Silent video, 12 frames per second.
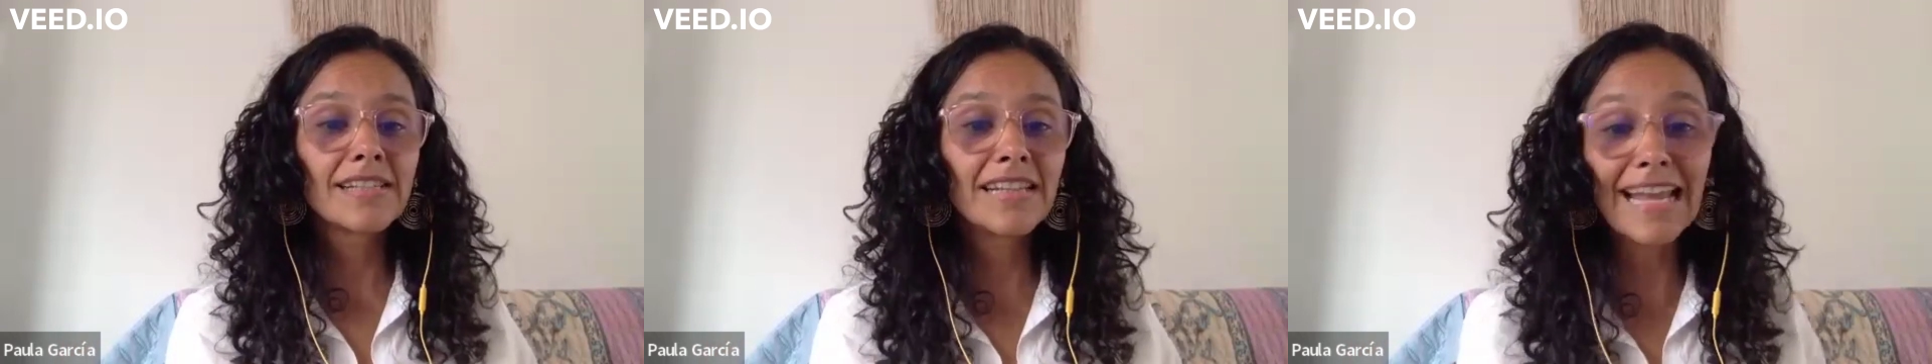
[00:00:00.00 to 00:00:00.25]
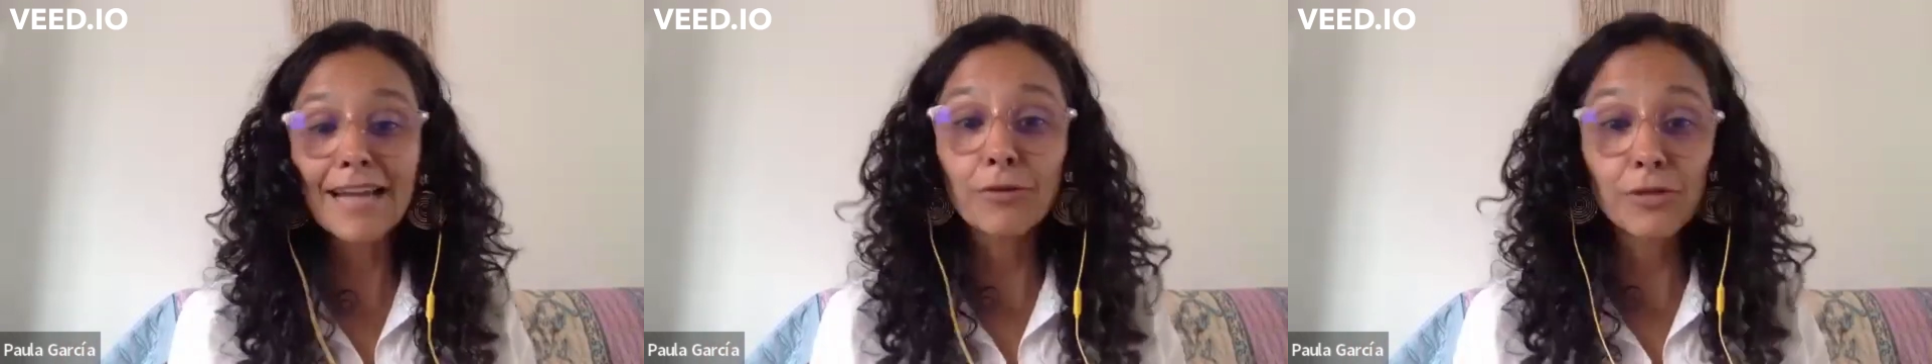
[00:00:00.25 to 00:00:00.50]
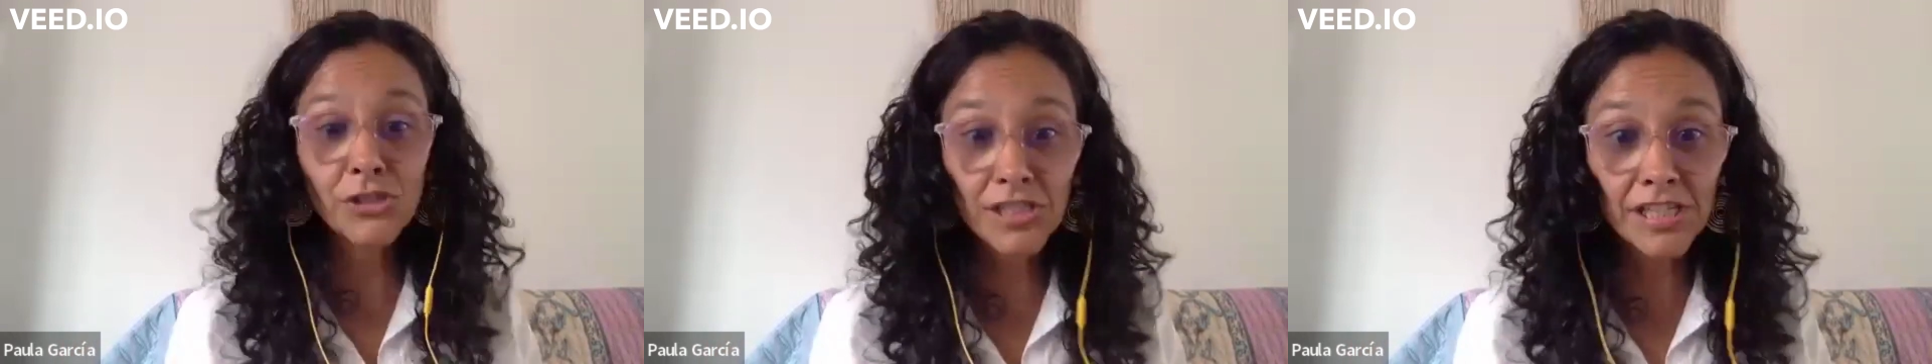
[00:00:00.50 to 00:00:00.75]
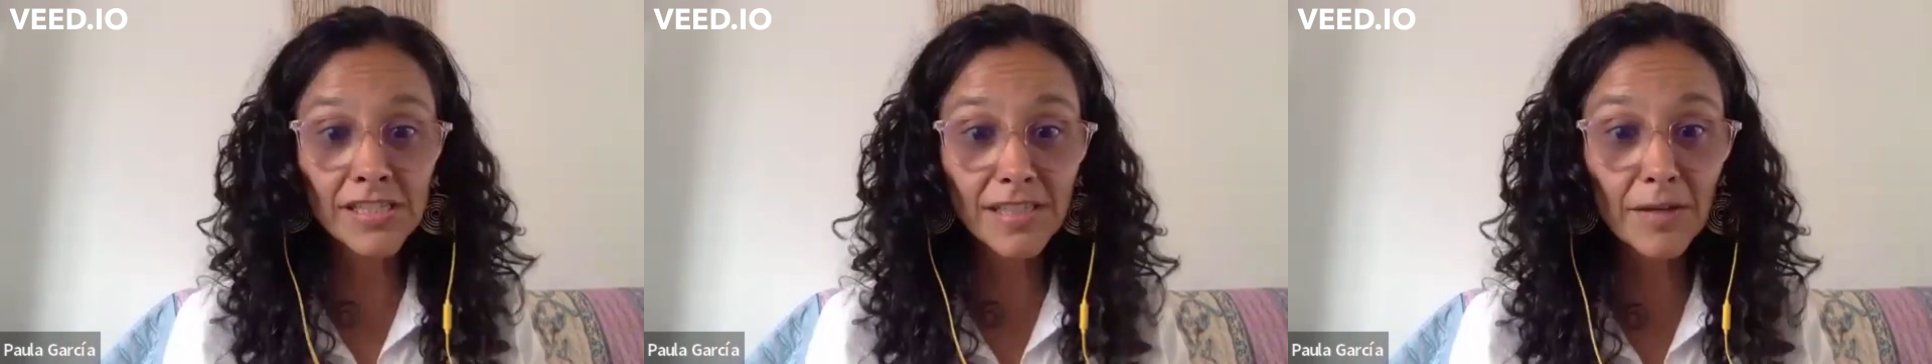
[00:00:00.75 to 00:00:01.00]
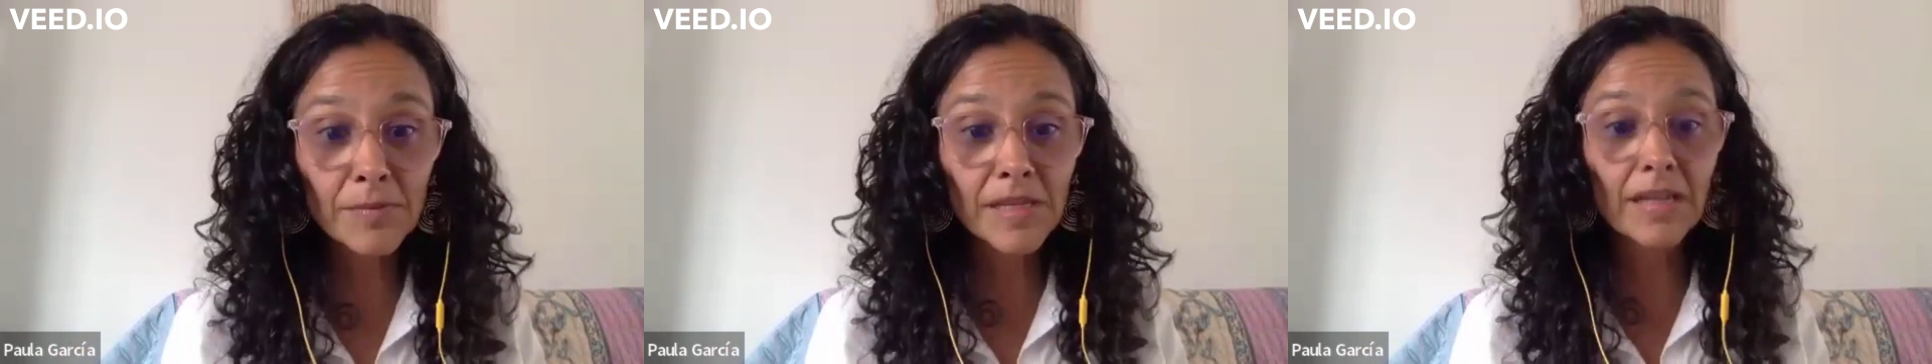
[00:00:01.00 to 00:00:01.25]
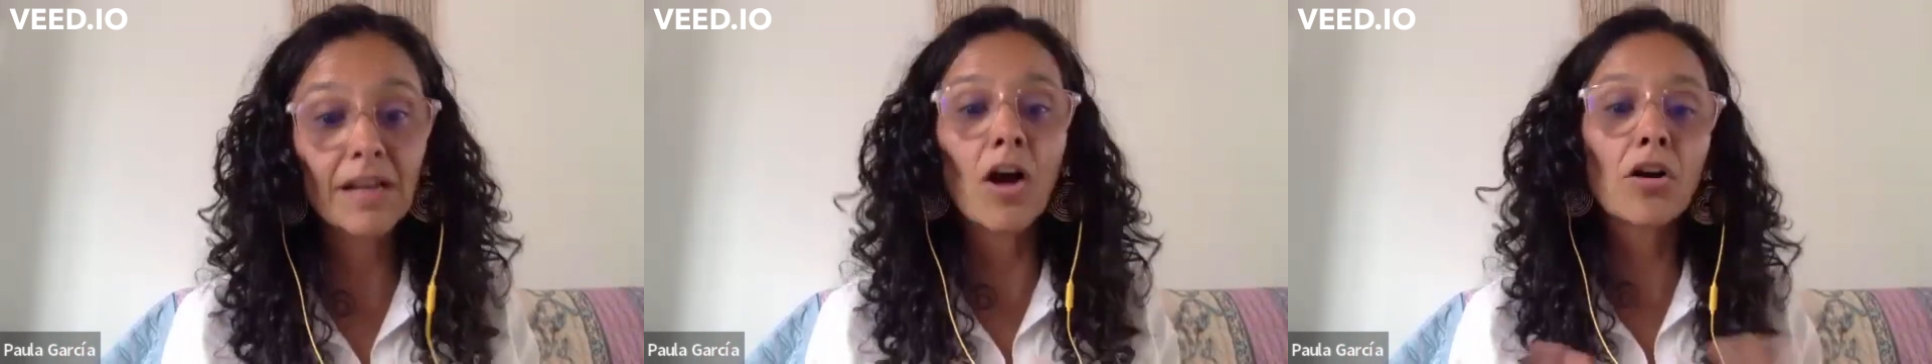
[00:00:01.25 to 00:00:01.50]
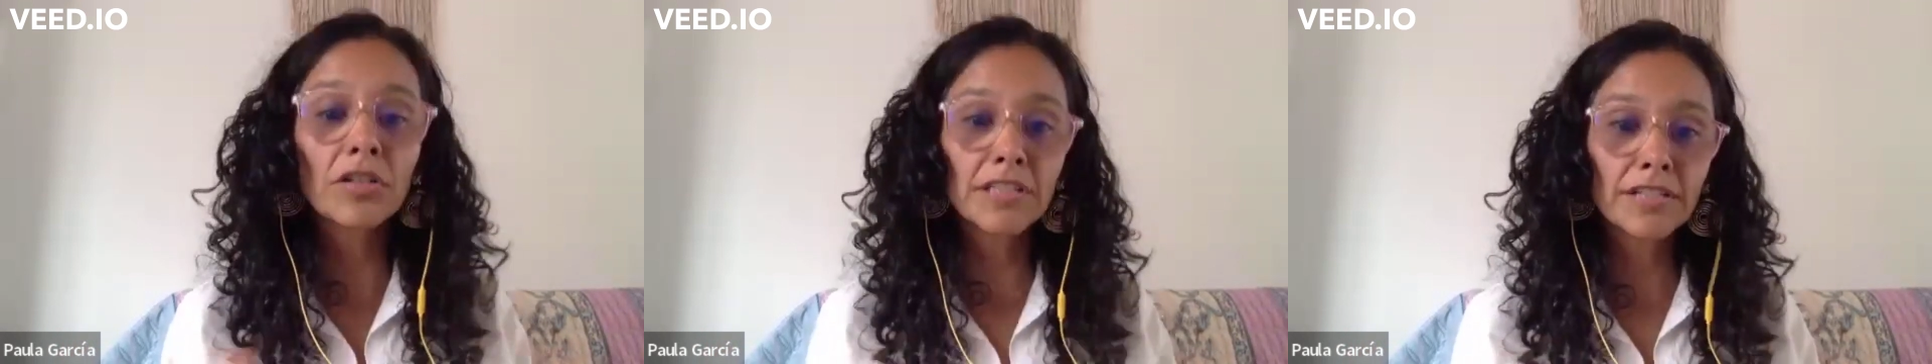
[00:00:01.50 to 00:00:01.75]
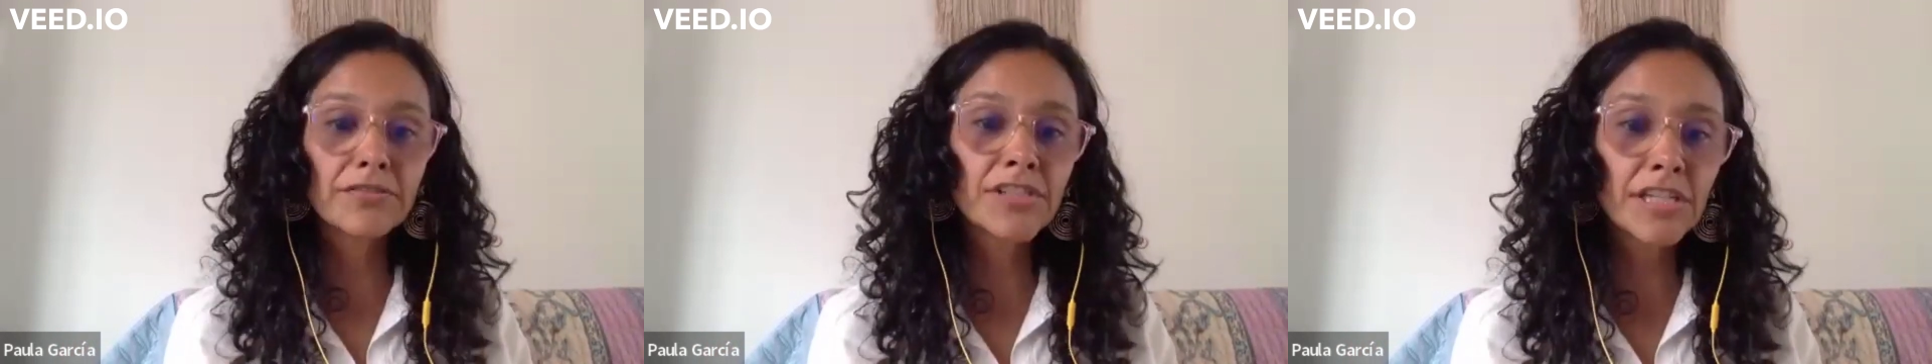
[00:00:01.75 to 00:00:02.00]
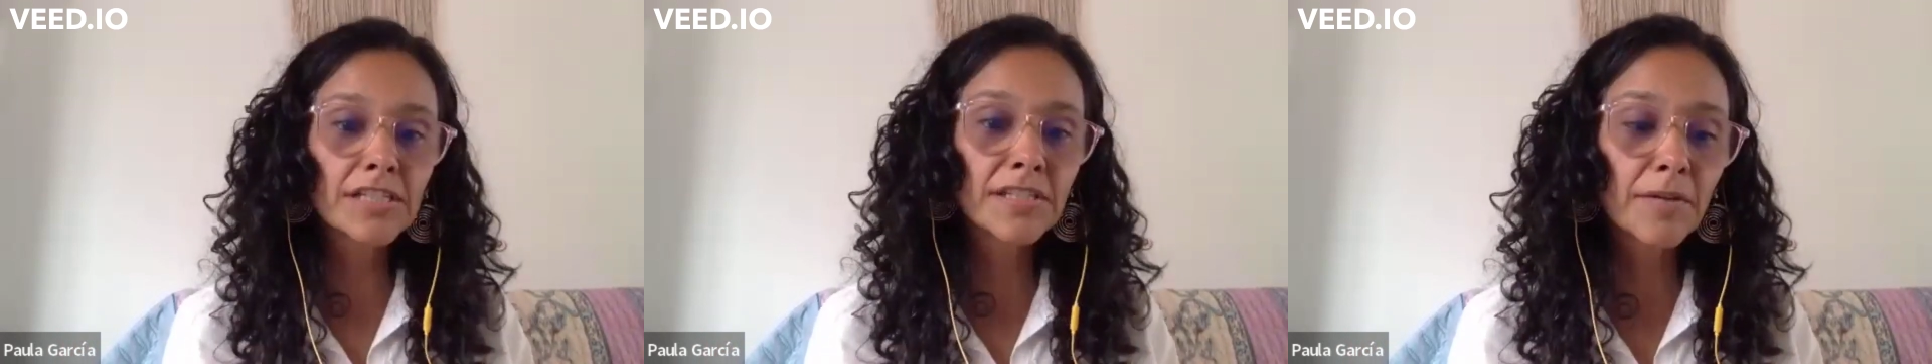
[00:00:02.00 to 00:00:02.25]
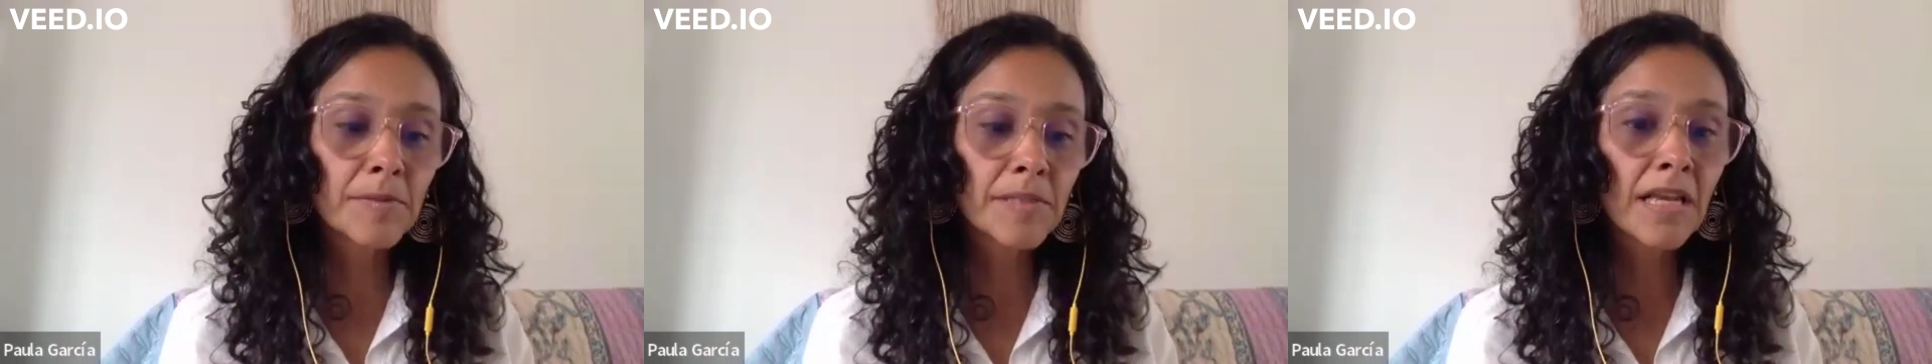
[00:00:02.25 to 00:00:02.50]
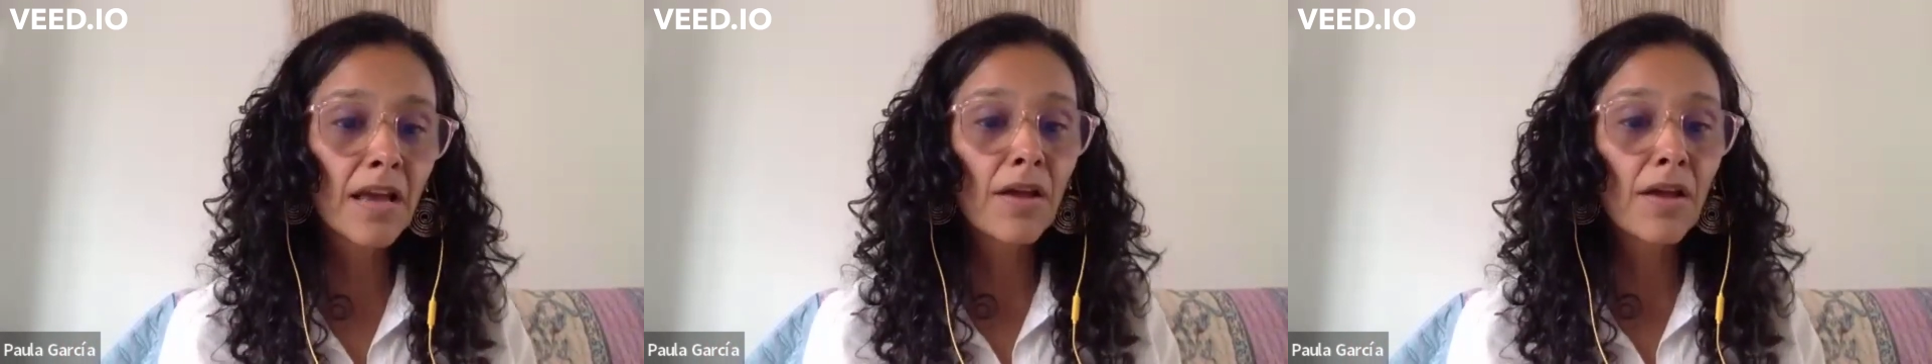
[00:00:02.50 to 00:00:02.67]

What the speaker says: language systems and cognitive systems